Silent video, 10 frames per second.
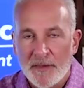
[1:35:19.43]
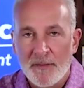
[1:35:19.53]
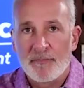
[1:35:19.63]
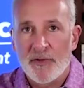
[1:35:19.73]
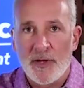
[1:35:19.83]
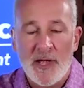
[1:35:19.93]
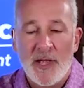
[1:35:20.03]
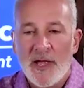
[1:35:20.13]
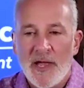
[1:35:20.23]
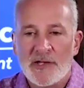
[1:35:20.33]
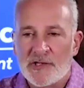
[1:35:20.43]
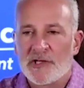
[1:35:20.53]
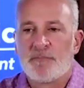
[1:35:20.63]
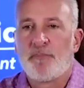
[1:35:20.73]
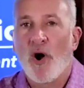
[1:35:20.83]
It's
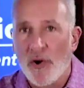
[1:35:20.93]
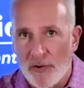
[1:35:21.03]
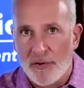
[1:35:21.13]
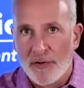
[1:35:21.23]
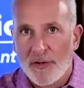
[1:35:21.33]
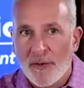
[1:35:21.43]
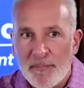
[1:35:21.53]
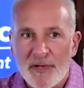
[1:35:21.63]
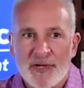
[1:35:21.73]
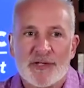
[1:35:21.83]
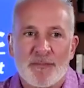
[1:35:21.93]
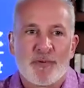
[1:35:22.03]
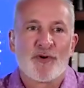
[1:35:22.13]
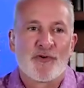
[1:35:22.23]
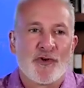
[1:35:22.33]
just barter, because the
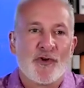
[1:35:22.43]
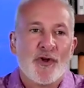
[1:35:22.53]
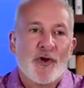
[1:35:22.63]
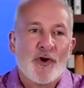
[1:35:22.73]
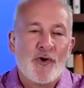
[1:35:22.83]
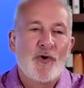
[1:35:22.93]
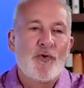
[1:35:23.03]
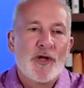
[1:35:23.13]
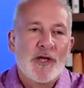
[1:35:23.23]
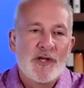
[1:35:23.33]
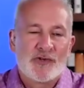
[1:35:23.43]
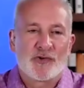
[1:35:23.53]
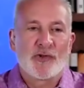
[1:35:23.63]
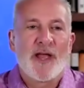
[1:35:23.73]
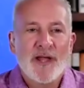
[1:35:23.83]
person who is
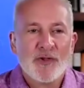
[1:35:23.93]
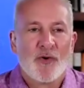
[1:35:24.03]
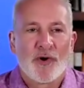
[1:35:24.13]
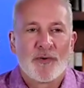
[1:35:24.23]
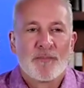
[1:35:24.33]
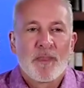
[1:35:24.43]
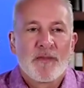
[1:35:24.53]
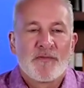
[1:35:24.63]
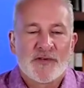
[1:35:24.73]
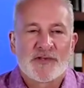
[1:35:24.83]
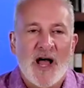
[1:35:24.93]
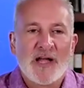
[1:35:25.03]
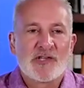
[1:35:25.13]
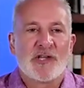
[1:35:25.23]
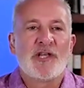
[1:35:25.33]
your landlord
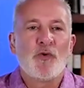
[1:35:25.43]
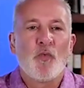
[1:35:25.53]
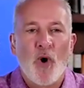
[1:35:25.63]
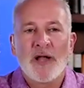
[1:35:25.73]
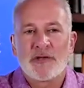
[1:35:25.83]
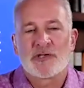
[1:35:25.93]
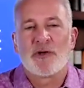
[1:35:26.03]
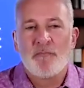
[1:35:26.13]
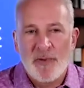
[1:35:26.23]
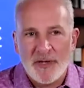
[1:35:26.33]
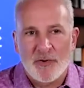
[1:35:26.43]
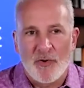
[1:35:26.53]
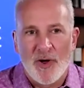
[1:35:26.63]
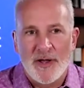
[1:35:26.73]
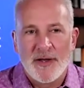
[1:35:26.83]
decides that he wants some
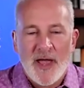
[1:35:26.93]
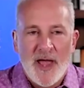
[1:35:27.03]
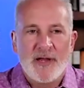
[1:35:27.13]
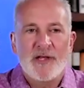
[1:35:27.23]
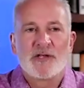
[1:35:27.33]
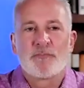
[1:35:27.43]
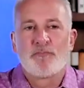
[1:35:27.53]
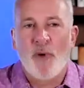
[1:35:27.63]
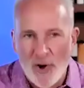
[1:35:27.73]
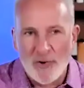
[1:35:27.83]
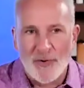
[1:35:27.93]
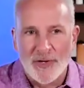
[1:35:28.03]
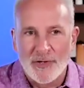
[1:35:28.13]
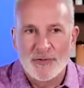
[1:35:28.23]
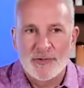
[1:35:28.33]
Bitcoin and he is
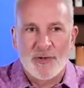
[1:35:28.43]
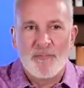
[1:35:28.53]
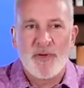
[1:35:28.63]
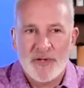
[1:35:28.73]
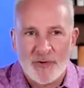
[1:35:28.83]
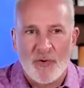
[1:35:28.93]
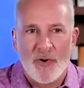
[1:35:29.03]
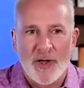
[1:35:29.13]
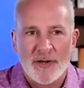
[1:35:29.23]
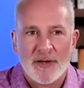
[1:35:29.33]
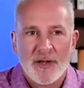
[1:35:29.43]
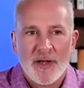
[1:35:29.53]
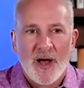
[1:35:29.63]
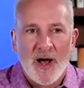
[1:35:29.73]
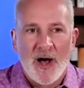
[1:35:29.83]
bartering you some Bitcoin
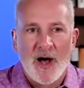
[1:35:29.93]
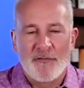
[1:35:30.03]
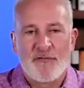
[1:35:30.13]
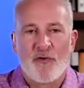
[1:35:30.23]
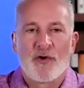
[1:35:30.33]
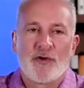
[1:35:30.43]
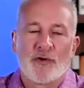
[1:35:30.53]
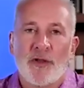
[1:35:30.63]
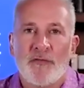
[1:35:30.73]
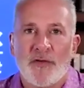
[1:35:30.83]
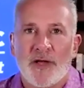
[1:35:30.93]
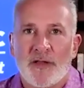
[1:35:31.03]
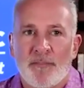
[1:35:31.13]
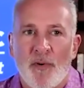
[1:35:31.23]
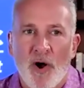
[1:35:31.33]
for your living in
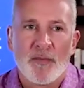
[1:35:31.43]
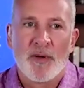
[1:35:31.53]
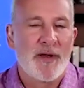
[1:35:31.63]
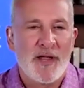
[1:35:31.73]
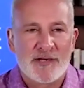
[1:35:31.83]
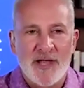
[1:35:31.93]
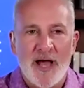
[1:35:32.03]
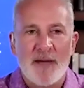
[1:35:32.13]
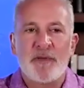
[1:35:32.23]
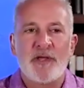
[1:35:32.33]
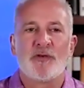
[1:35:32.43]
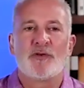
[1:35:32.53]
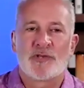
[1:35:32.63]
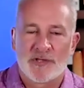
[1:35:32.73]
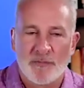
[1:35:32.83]
the apartment. But it's not being
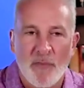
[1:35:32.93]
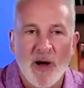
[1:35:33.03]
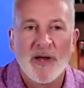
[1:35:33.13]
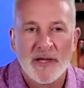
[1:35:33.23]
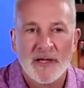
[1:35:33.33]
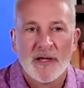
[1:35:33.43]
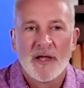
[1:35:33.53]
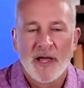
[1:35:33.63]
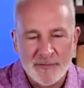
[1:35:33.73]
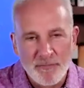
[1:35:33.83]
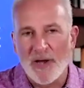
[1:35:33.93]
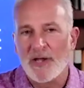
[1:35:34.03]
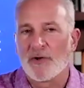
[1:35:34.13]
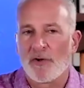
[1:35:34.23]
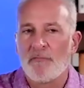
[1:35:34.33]
used as money
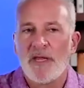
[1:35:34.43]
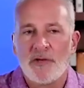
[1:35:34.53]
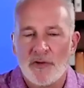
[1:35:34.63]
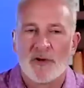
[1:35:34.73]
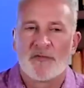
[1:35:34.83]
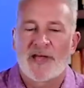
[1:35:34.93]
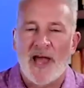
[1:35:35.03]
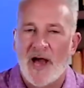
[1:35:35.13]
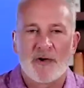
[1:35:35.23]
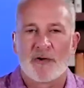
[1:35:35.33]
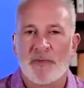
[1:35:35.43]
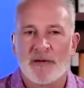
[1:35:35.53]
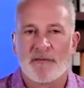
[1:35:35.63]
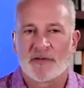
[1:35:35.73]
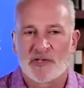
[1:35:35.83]
or a unit of account or a
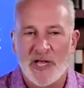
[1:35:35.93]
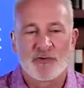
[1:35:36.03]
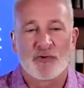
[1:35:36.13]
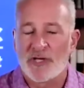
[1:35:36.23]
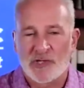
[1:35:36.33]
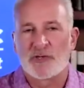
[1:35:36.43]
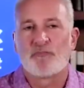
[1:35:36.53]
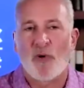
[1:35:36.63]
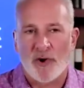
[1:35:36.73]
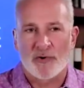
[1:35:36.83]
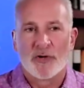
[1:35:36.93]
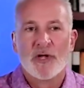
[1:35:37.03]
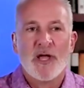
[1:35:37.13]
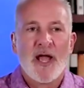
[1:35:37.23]
medium of exchange. It's just barter.